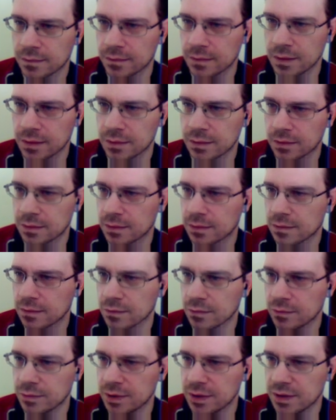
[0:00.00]
Not
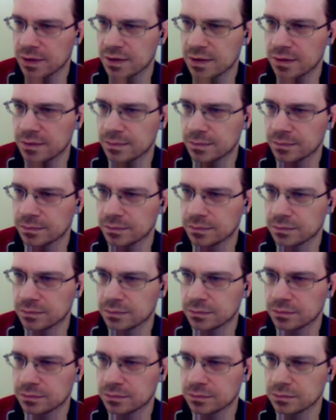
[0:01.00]
so easy.
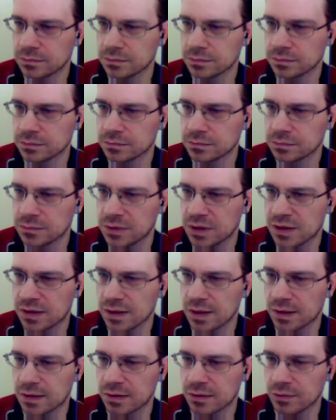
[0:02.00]
It's
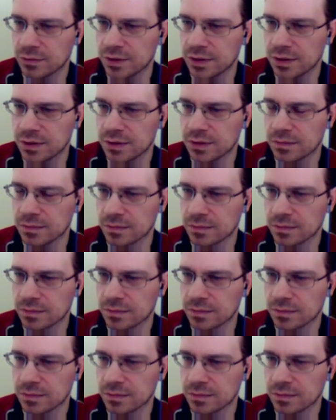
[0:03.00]
not so easy.